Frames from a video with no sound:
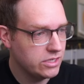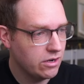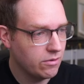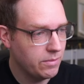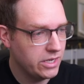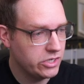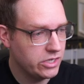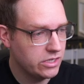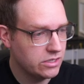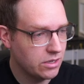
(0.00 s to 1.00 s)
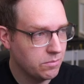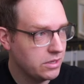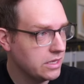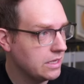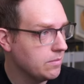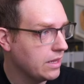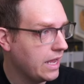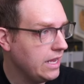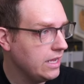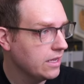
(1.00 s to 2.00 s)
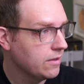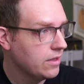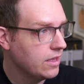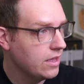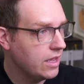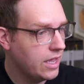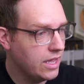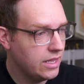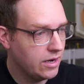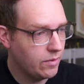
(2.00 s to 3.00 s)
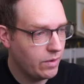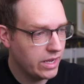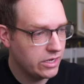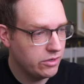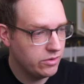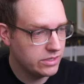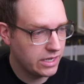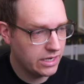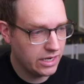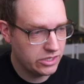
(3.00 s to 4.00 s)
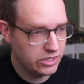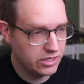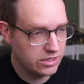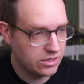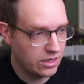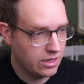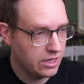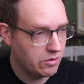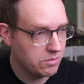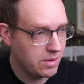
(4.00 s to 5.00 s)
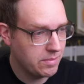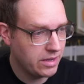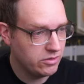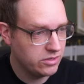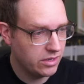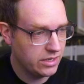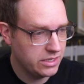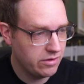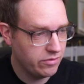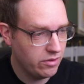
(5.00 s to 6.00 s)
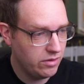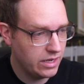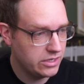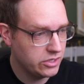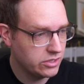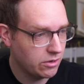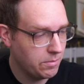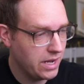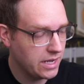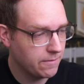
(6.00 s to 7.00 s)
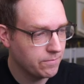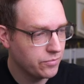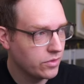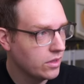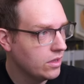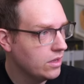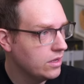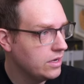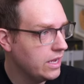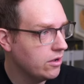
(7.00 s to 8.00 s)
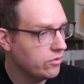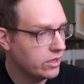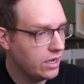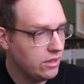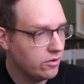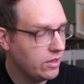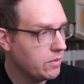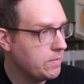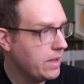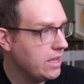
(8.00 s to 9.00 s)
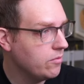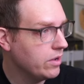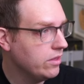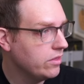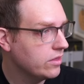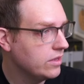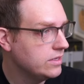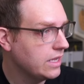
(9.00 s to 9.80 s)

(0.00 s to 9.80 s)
our mesh is completely black. And what I can do is I can actually just click with my mouse at default and just start painting. Now, the color that we paint with is